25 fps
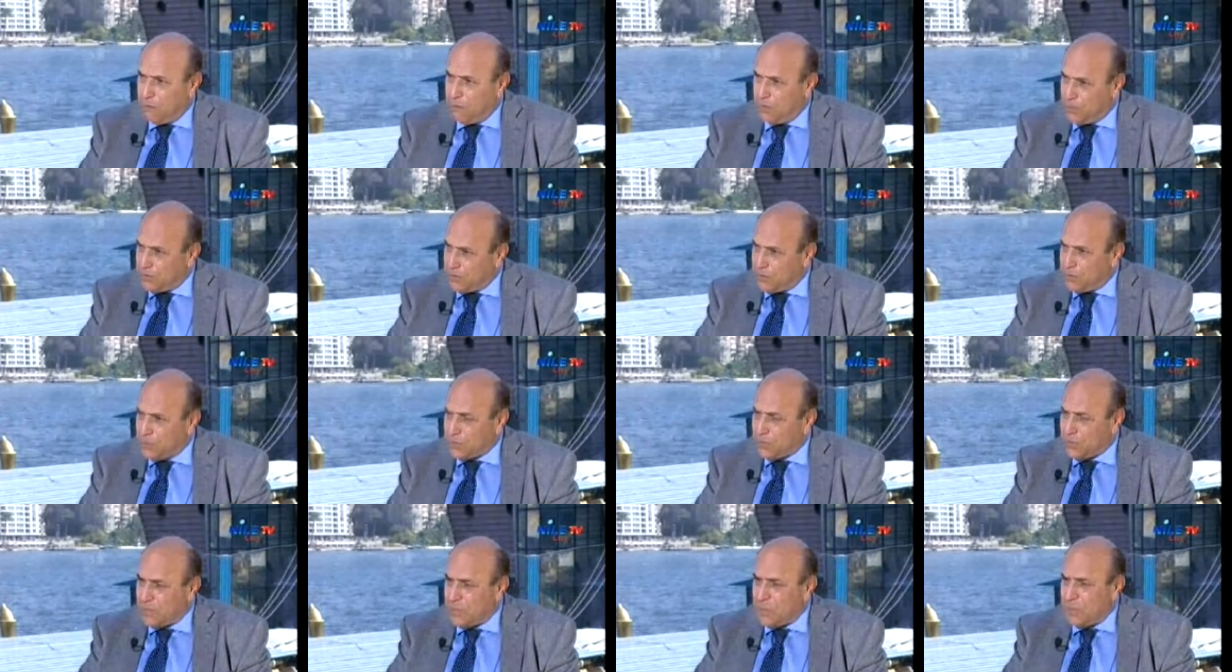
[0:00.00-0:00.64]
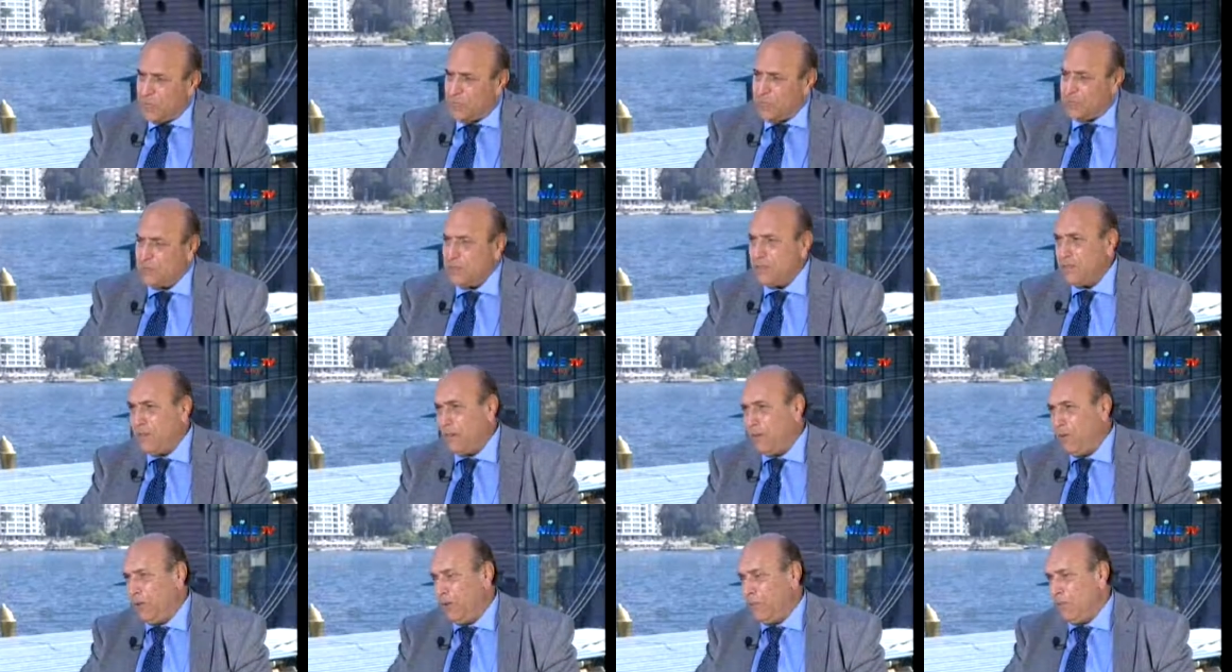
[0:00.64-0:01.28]
business. This
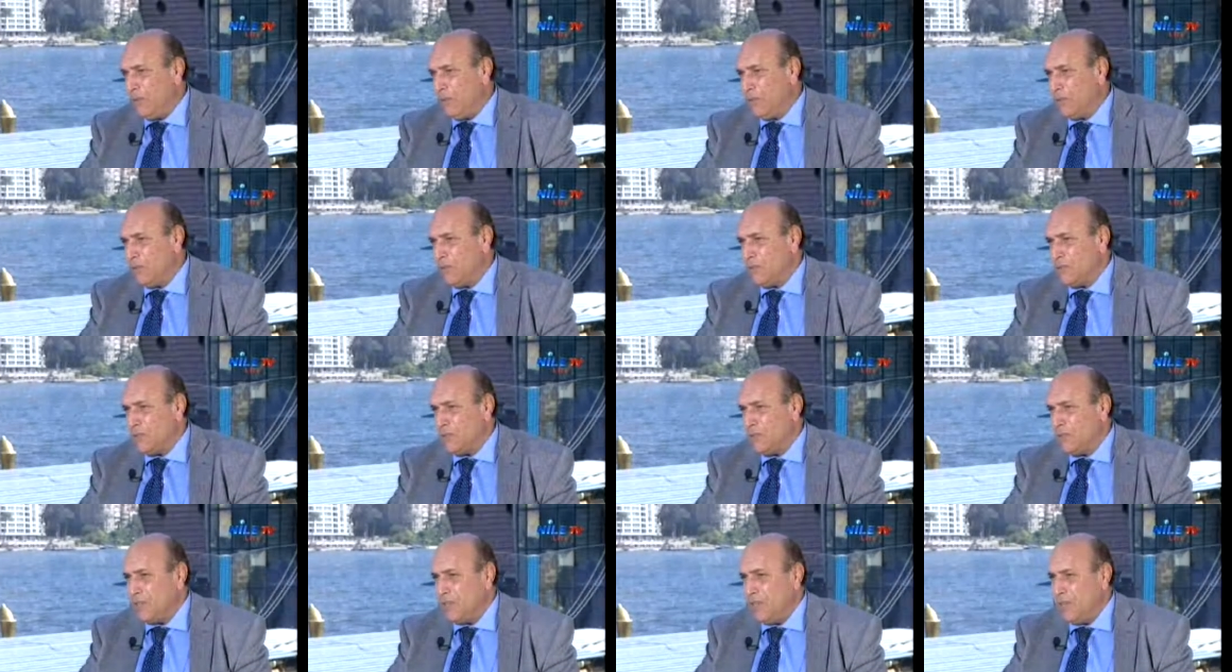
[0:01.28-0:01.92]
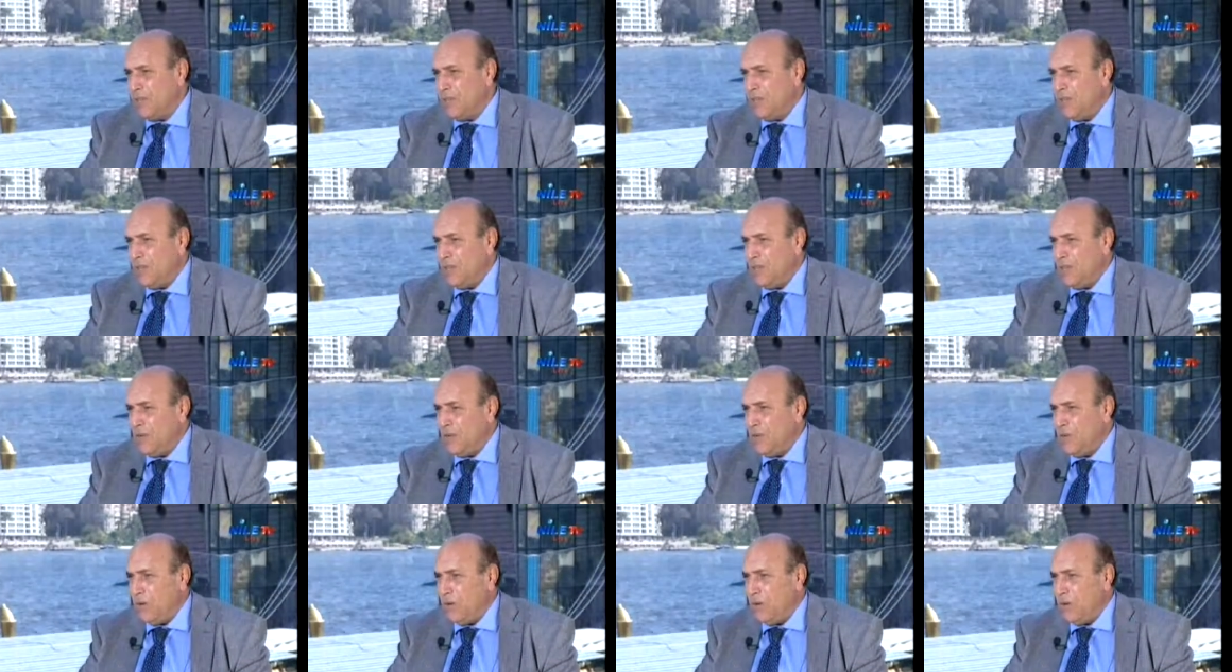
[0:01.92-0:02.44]
is our business. Yes.